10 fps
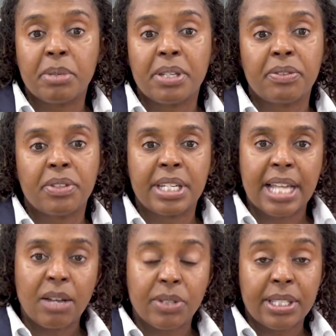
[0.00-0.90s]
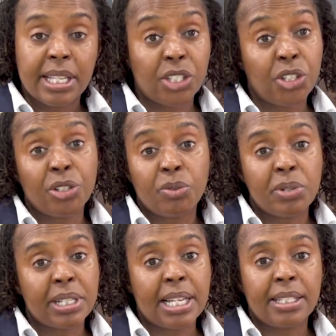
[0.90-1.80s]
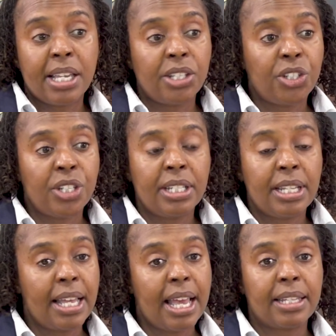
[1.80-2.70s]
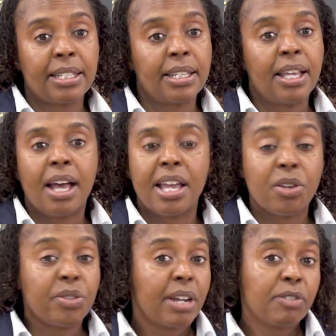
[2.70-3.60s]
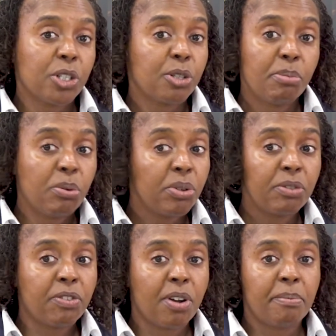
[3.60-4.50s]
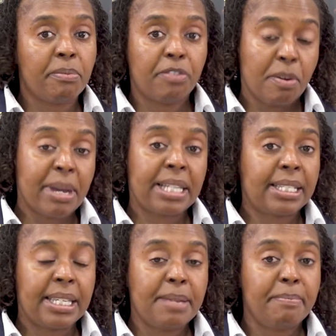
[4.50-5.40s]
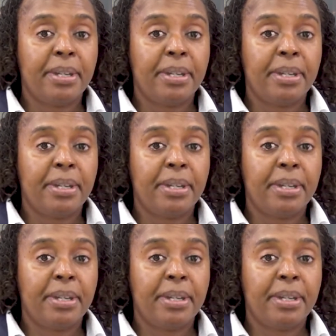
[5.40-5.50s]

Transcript: with an external organisation and I know that I've got support from, from my team.